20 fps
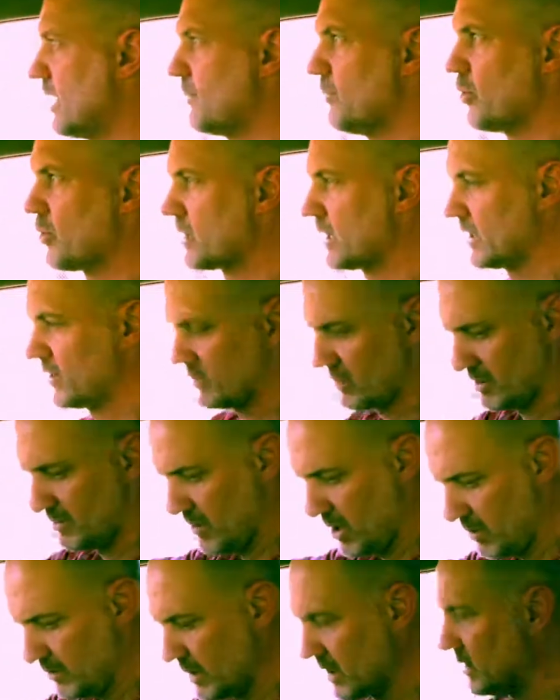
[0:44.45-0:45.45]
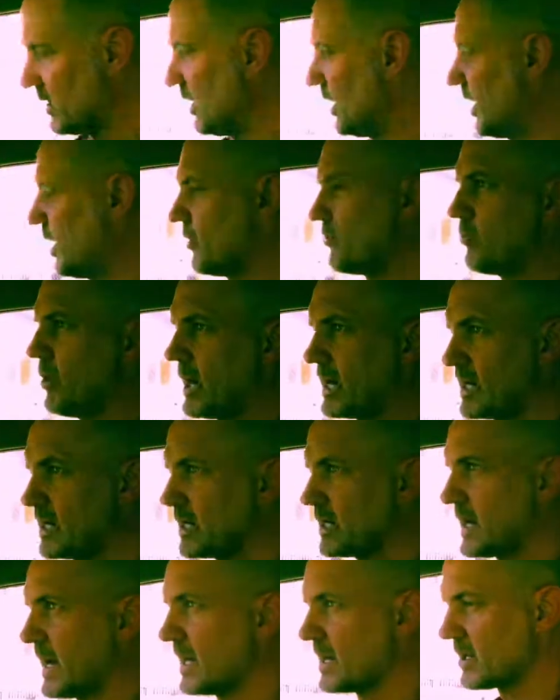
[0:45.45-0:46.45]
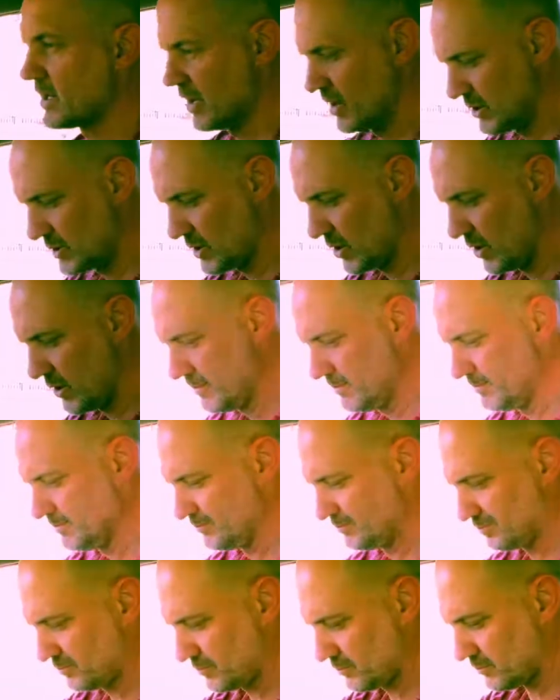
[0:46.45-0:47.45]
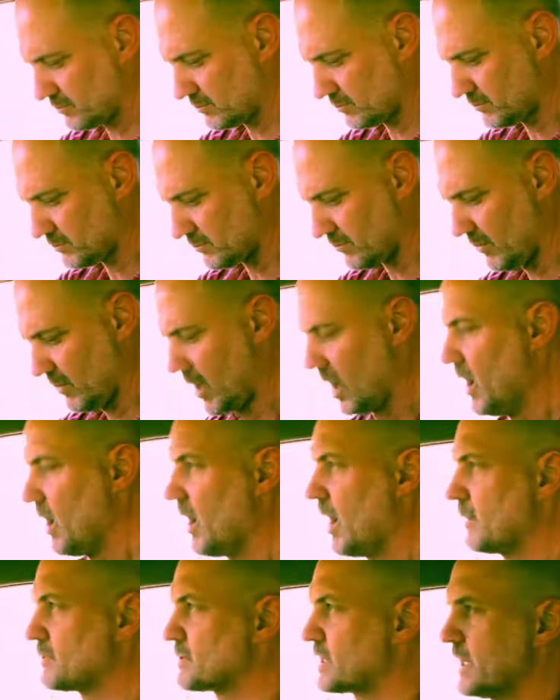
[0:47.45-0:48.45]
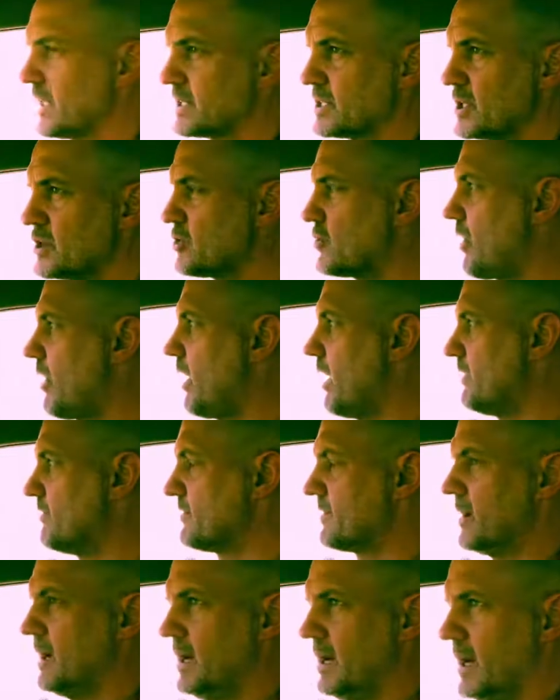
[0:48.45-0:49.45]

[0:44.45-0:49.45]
I'm all clear at the moment. Right indicator goes on. I'm selecting drive.